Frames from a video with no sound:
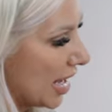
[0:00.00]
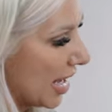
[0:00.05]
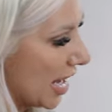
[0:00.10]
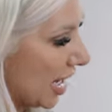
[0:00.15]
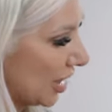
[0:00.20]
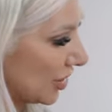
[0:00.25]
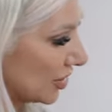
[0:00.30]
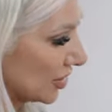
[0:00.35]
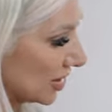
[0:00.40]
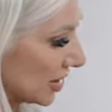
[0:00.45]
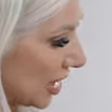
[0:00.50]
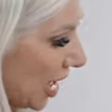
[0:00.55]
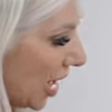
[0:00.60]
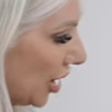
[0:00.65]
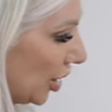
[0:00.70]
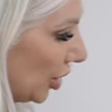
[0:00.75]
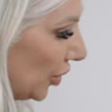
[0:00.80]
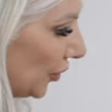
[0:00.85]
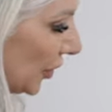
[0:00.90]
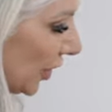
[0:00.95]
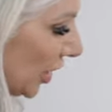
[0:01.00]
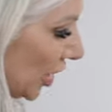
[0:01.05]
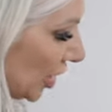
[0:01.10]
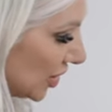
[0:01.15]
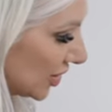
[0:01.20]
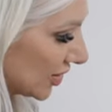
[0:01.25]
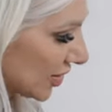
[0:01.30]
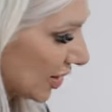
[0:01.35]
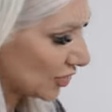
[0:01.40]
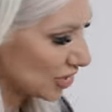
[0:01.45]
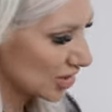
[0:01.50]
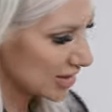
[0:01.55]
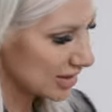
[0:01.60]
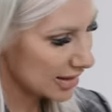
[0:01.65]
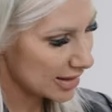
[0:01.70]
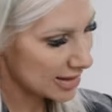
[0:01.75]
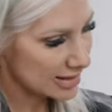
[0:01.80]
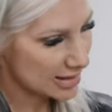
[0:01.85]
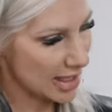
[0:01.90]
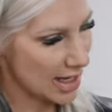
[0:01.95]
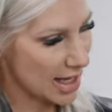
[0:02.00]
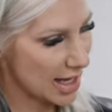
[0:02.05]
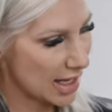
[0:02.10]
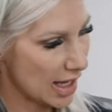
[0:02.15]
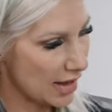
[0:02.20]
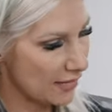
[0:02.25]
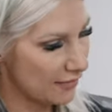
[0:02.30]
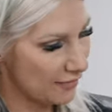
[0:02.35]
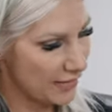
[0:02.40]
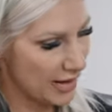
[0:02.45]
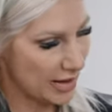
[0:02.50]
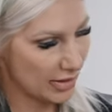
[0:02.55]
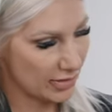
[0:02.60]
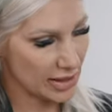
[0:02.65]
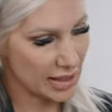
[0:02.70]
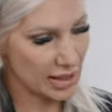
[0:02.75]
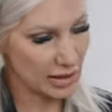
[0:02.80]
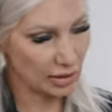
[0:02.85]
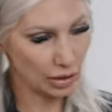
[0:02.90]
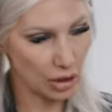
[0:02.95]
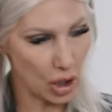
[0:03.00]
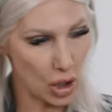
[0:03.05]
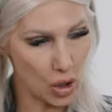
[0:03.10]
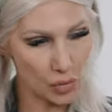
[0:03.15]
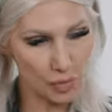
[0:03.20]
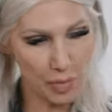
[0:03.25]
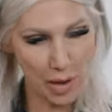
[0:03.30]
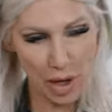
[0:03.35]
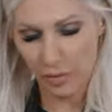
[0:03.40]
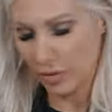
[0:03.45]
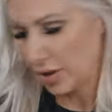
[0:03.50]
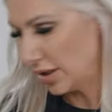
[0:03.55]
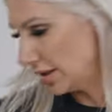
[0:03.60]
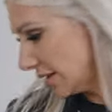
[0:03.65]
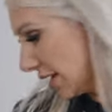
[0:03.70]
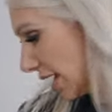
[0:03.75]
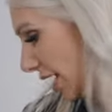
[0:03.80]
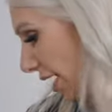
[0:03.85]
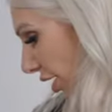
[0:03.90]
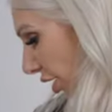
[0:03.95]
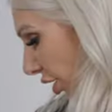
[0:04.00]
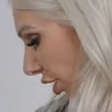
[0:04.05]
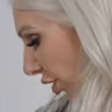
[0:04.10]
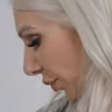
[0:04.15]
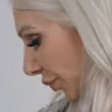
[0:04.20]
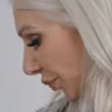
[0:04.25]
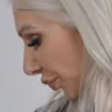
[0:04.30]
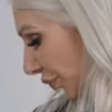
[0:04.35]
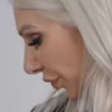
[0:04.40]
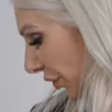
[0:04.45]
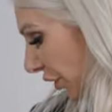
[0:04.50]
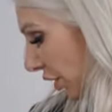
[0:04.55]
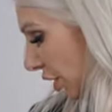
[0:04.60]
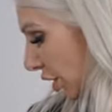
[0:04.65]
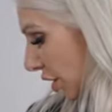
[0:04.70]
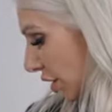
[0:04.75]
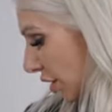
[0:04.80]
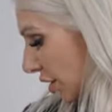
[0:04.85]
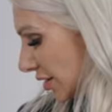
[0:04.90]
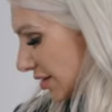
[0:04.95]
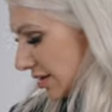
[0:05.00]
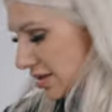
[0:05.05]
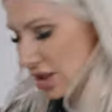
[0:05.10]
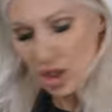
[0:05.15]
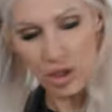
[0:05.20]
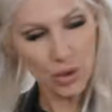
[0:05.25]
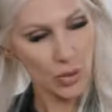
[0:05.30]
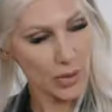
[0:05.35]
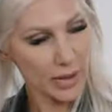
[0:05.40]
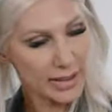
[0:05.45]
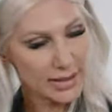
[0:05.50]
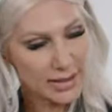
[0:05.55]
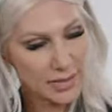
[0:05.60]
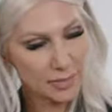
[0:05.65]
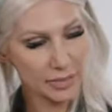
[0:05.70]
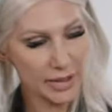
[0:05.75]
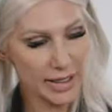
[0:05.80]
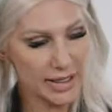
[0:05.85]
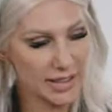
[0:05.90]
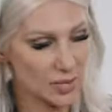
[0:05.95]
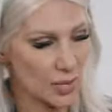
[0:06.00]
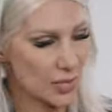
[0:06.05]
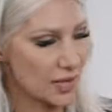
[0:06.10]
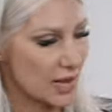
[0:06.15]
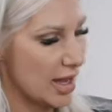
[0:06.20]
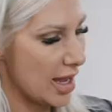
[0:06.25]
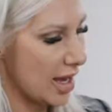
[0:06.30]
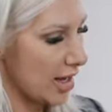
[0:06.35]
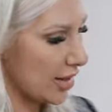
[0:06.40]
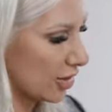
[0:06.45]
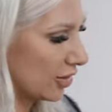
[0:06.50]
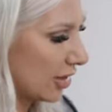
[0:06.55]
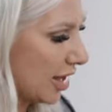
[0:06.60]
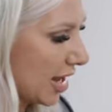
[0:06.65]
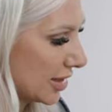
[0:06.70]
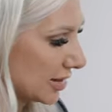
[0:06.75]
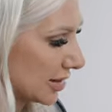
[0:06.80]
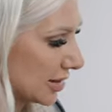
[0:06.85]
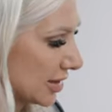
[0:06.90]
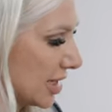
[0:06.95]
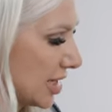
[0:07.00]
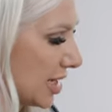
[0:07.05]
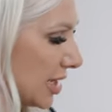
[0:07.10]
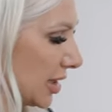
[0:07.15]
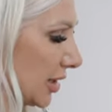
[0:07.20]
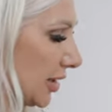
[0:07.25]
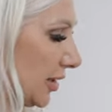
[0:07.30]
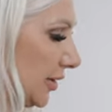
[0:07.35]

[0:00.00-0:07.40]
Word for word: hairstyle. So I'm just gonna take a very low ponytail, secure it into place with a hair elastic,